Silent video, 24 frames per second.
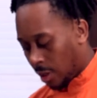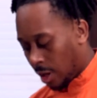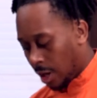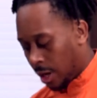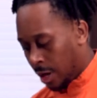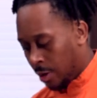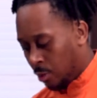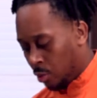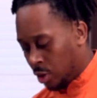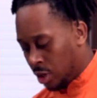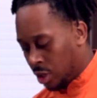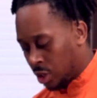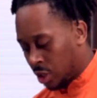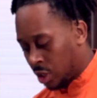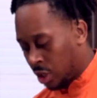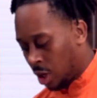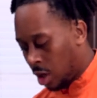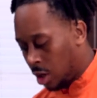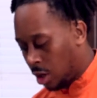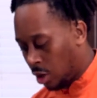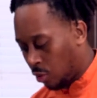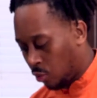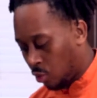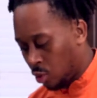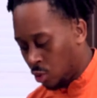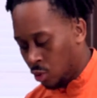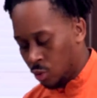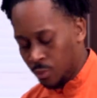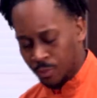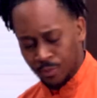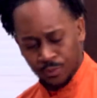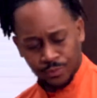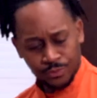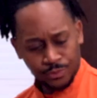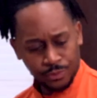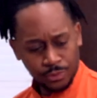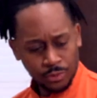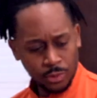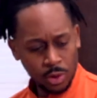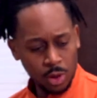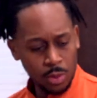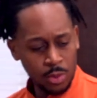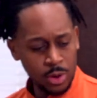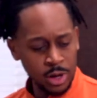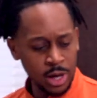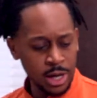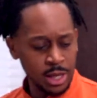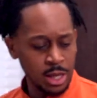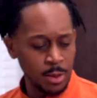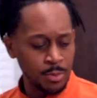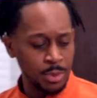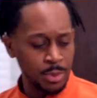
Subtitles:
And when you're starting a roux, when you're at the